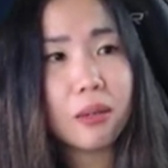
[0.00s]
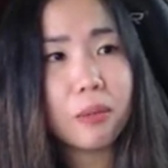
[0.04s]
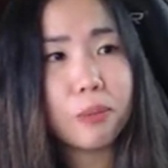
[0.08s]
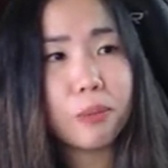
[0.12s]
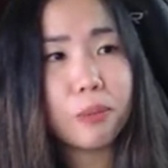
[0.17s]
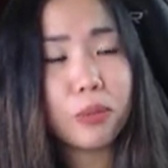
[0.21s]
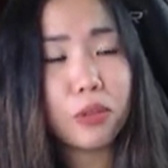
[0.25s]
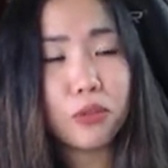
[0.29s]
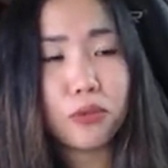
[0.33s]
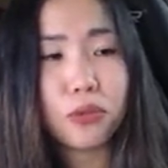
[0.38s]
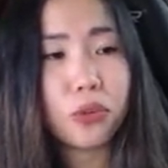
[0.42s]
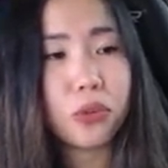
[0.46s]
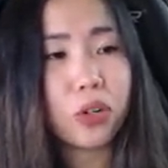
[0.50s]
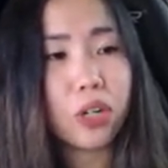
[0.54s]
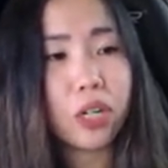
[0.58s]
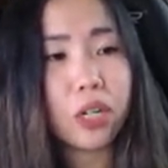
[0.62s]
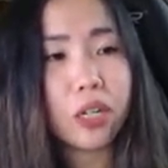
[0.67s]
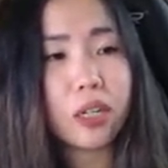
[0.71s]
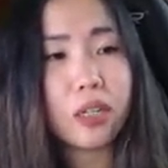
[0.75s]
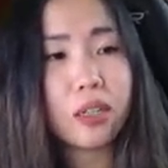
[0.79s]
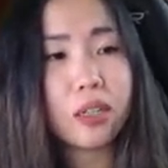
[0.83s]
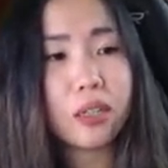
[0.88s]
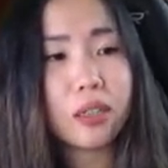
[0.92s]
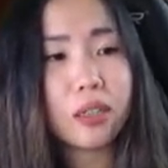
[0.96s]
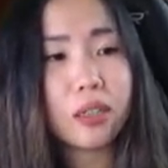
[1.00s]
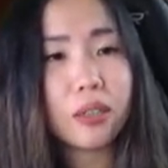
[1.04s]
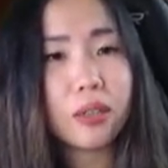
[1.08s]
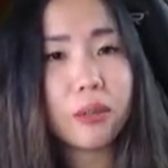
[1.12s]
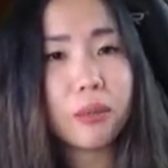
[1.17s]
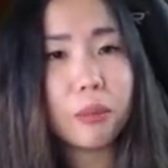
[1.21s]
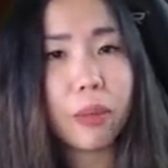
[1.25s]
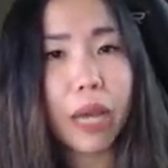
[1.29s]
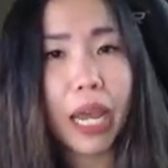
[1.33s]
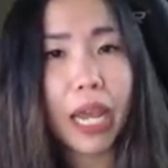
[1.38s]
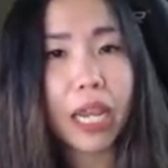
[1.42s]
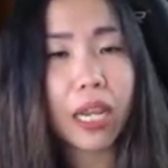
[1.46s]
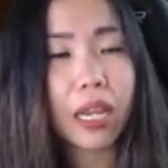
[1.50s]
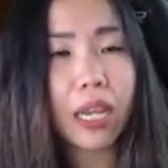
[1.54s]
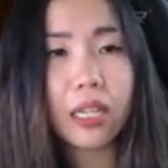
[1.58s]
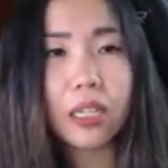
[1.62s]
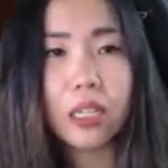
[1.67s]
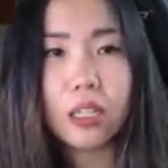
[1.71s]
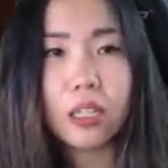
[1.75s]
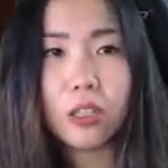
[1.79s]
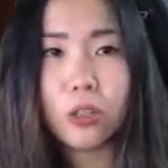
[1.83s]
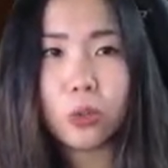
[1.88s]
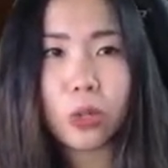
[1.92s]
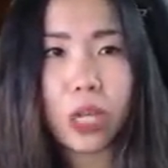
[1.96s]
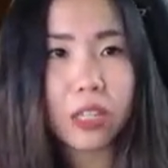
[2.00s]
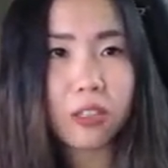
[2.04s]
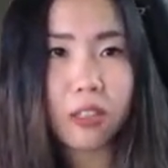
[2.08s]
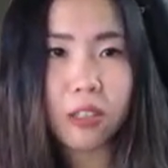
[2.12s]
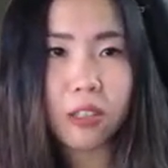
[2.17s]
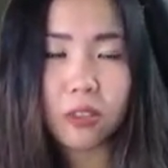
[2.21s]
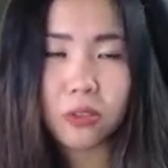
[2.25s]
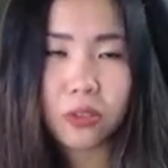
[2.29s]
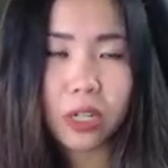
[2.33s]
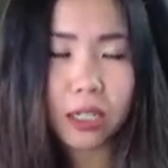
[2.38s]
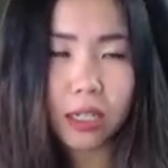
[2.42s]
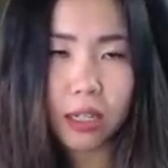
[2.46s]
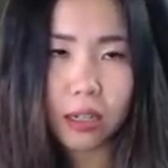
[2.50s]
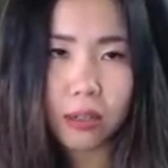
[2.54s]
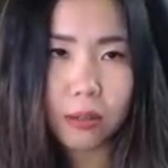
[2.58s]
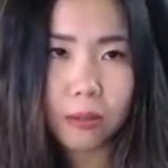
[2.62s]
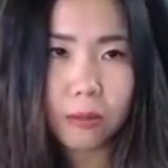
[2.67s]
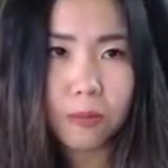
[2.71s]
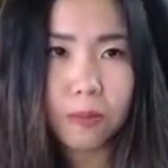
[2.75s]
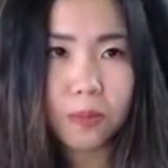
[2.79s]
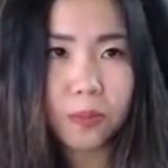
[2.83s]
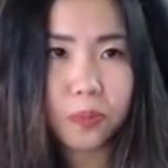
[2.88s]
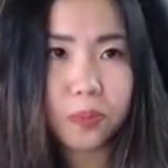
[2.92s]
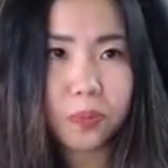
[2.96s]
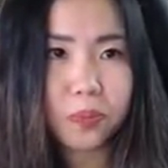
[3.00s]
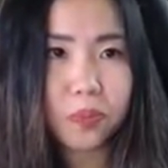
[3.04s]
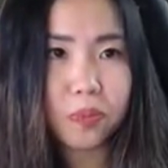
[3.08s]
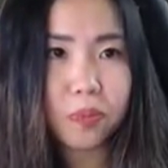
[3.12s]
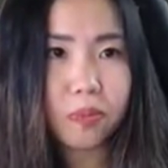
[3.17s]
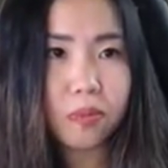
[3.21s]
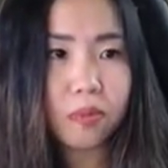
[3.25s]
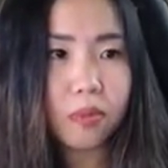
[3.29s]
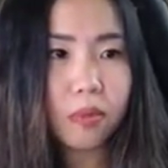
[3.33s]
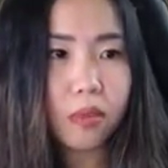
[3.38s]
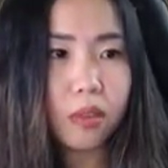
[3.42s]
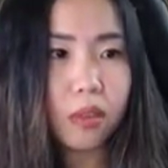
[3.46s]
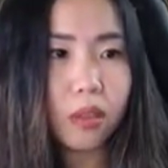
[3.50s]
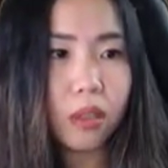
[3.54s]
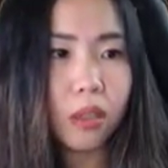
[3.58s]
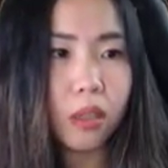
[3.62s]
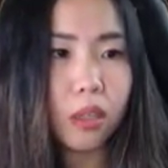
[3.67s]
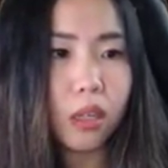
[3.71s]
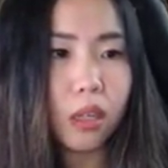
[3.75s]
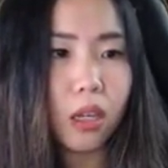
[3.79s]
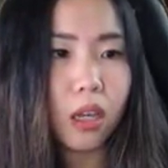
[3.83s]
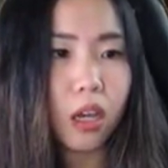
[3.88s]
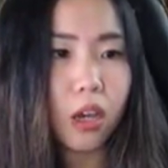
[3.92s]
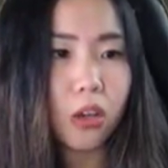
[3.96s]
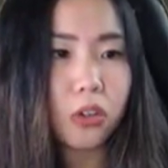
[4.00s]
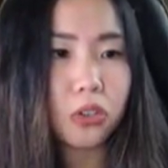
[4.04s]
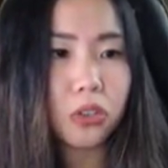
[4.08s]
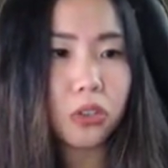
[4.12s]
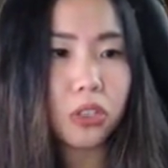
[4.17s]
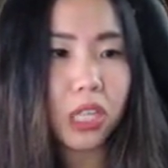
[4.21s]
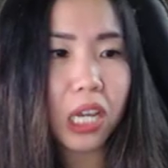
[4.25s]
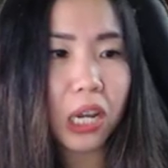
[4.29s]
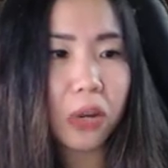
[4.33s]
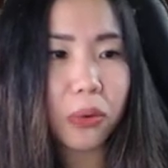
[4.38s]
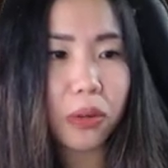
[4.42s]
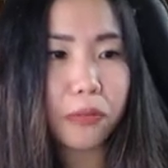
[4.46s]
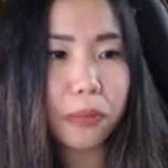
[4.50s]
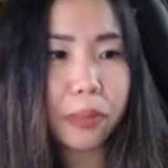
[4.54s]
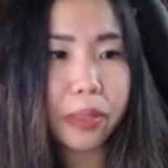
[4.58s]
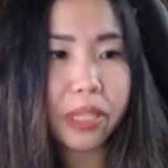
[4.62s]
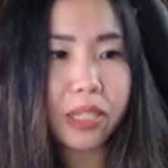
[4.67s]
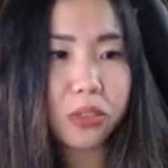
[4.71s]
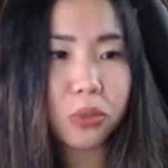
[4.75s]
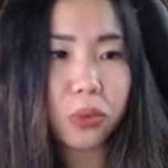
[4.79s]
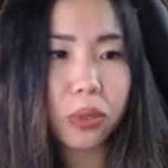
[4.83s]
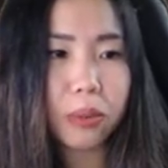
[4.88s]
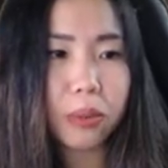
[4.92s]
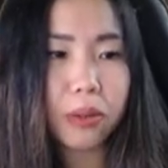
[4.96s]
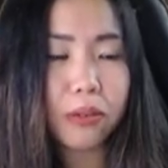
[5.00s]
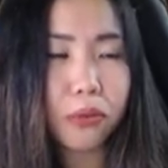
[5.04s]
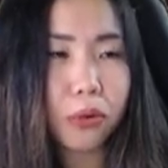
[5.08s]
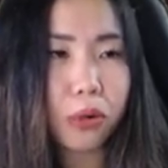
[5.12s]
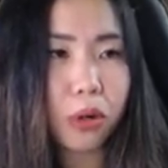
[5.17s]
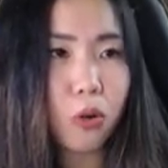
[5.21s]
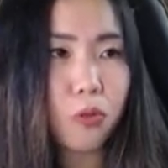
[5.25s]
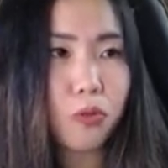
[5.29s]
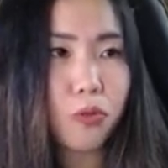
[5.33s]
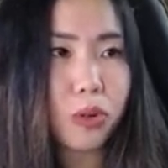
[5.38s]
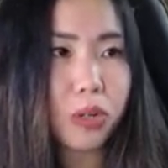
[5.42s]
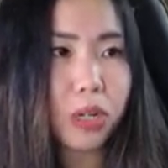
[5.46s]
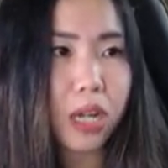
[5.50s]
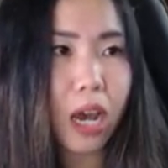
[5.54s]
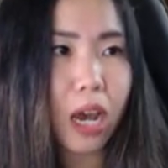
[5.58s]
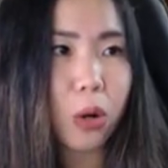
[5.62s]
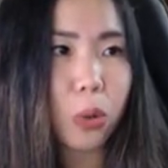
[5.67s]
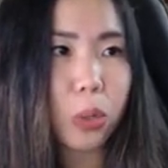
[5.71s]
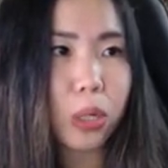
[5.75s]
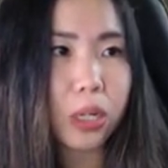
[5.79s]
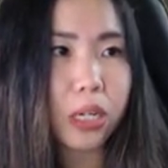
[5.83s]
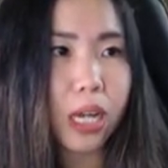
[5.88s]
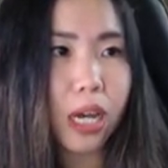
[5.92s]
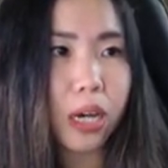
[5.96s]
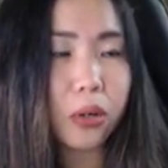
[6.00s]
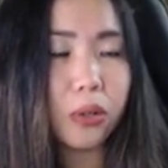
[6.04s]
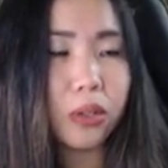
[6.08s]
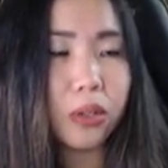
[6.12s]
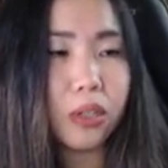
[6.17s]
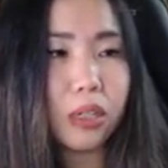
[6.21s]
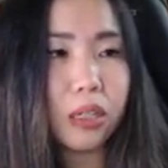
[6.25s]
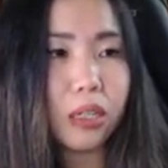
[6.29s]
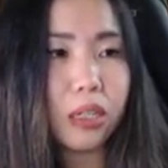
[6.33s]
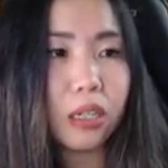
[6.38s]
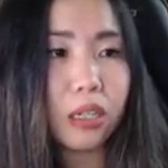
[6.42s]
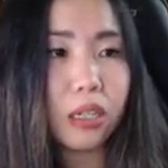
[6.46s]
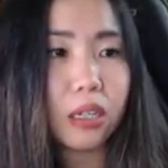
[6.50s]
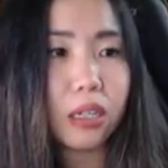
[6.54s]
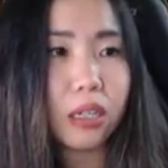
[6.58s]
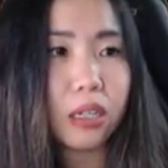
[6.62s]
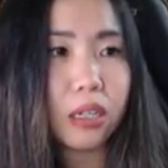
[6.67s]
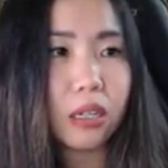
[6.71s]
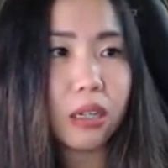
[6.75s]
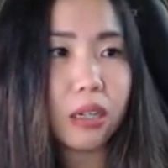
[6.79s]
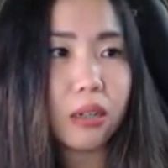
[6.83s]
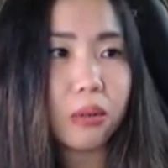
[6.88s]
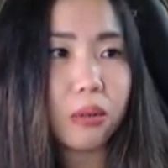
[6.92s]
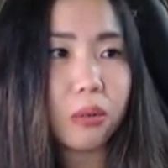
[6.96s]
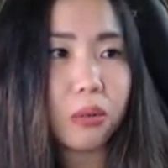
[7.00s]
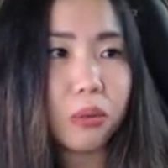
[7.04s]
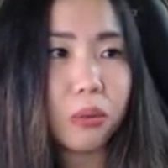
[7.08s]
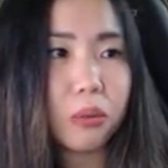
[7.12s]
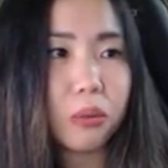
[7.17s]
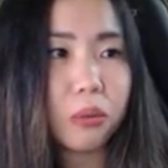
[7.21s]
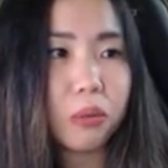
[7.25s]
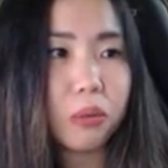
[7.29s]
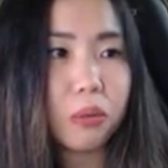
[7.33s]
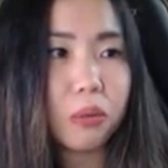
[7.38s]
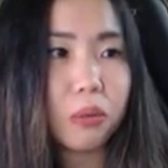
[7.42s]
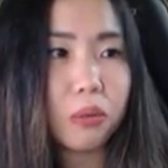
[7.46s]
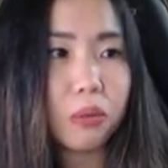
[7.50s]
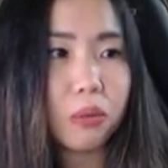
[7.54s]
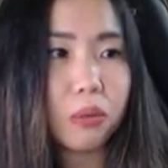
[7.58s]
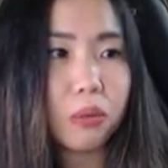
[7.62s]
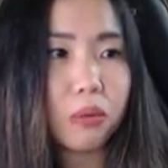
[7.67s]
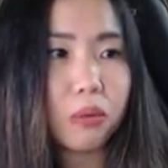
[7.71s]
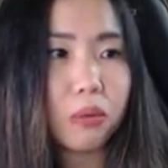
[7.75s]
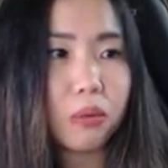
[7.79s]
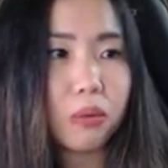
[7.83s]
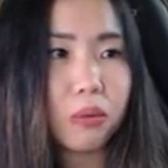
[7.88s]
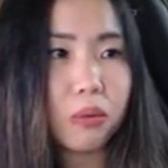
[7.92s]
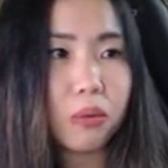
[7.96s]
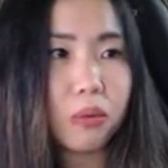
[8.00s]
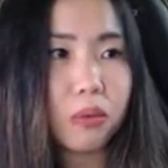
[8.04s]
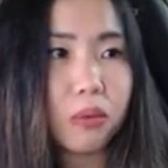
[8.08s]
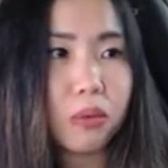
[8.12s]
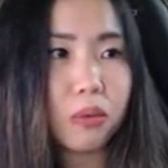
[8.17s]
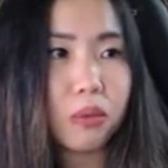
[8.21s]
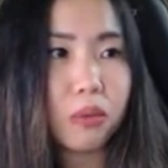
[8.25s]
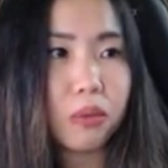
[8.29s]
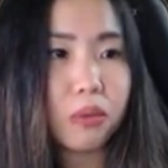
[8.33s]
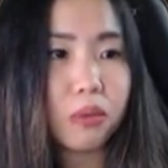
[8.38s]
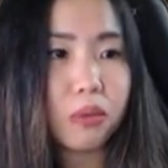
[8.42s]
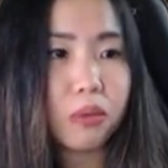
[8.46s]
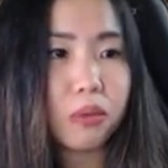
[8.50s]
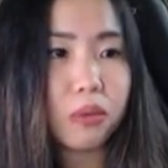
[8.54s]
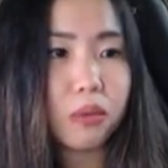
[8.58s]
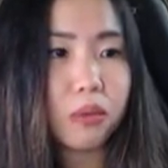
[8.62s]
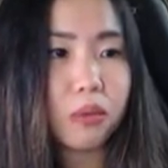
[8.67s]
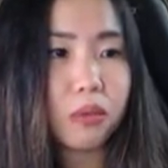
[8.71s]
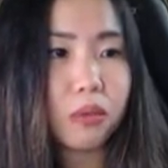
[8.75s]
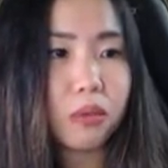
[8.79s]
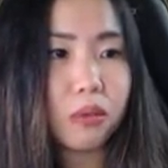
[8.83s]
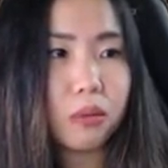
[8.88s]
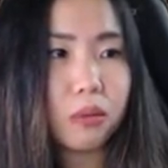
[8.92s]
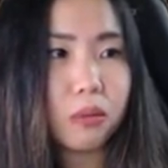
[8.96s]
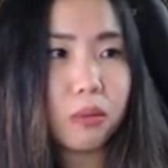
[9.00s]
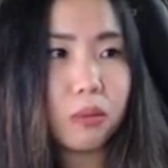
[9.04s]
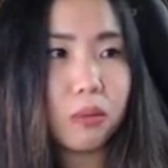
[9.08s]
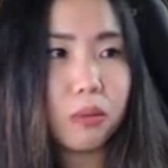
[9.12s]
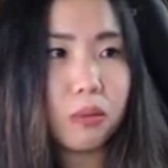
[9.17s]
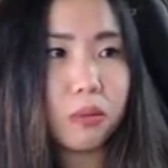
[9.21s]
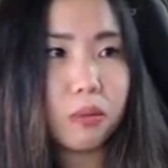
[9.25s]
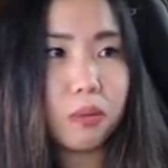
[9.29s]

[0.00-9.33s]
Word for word: before buying any new headsets right now. Also, Cherry, we've been streaming for over an hour now. Oh, really? What have I been doing?